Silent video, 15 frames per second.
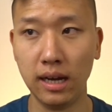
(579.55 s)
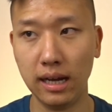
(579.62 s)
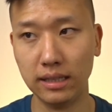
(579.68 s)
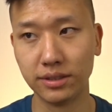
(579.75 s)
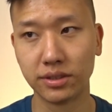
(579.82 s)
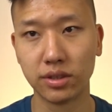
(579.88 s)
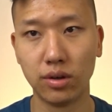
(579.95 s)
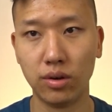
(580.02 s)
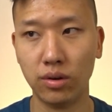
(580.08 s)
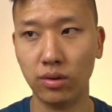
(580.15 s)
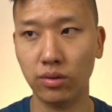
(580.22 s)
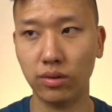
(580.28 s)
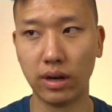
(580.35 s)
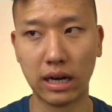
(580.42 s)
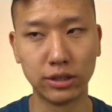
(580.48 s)
And
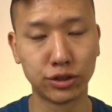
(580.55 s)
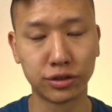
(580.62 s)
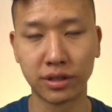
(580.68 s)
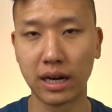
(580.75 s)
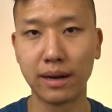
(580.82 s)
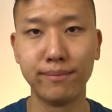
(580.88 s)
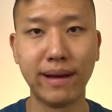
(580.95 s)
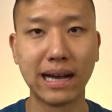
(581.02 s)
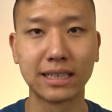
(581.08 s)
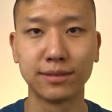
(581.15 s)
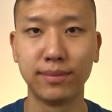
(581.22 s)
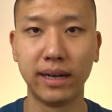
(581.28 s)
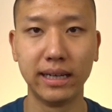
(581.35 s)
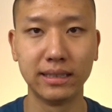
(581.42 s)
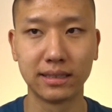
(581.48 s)
so I try to
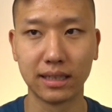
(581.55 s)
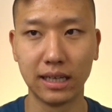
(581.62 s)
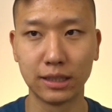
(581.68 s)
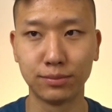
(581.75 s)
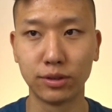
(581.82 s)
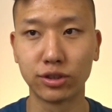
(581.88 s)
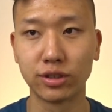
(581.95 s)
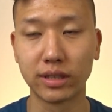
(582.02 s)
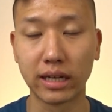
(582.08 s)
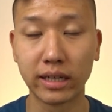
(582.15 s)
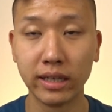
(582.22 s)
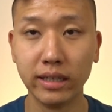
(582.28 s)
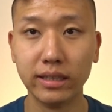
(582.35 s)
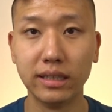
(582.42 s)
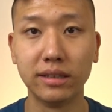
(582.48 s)
maximize as much as I
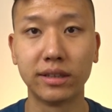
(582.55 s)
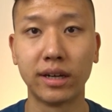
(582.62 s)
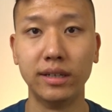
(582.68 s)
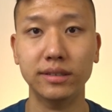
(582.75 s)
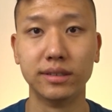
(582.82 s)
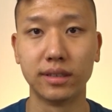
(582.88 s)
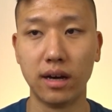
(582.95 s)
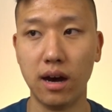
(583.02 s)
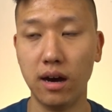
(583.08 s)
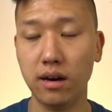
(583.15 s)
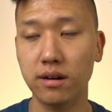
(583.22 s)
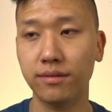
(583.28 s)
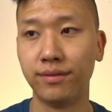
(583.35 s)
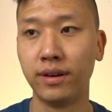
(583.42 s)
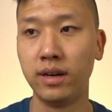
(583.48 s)
could in terms
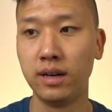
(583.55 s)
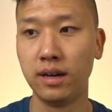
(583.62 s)
of